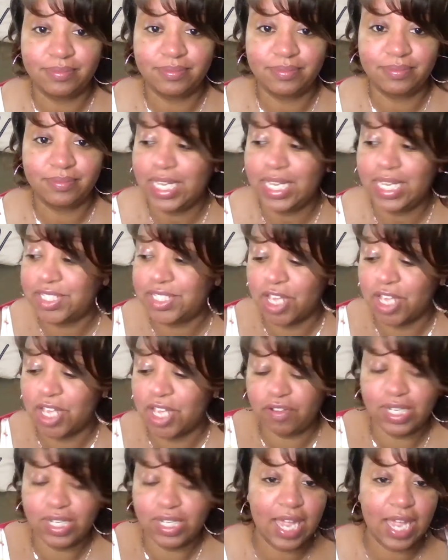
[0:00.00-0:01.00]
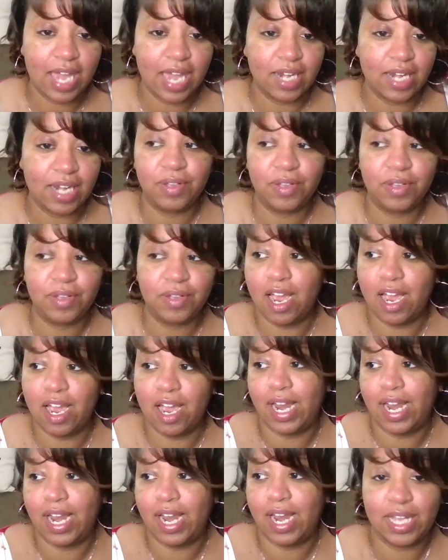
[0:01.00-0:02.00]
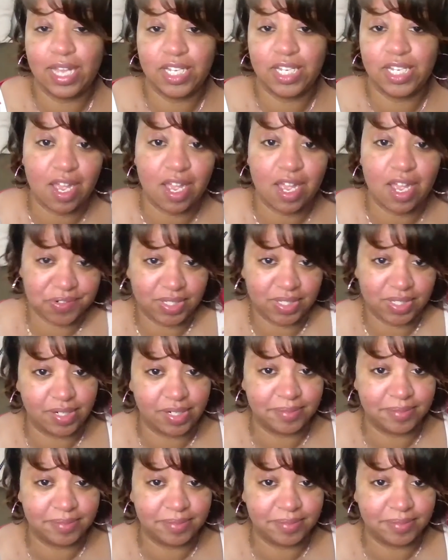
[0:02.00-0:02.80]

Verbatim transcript: He's already got it. Okay, all right, I got your house right there.